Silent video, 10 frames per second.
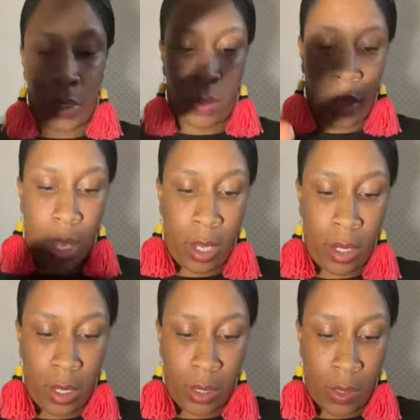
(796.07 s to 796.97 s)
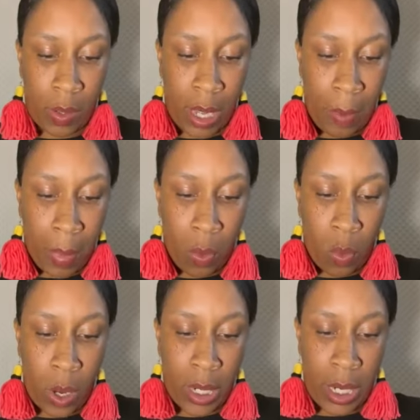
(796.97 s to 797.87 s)
Okay, so I've got my
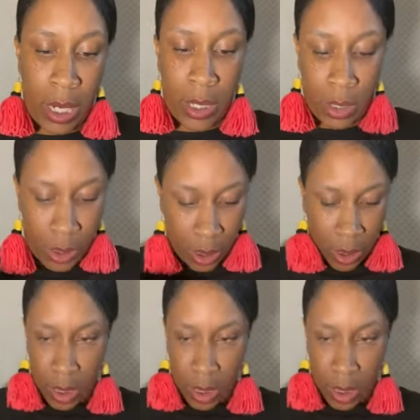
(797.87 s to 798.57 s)
1 inch.